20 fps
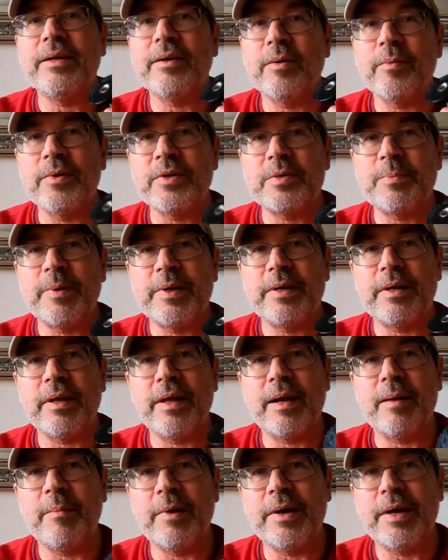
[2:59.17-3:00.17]
you don't want to spend a
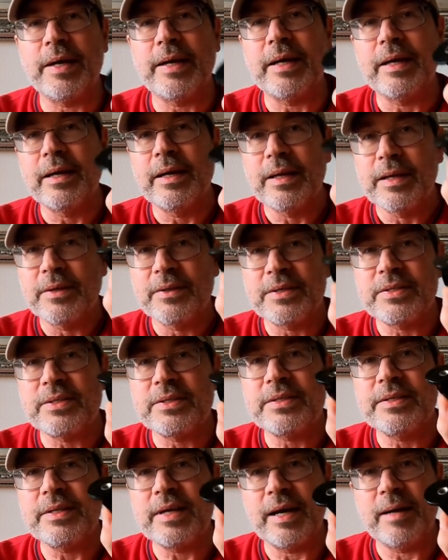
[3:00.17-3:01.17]
lot of money, this
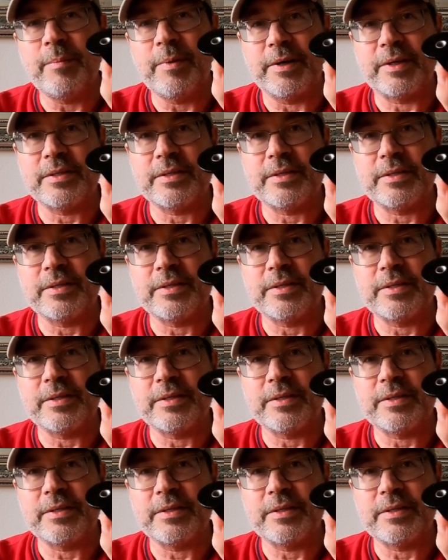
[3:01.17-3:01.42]
is nine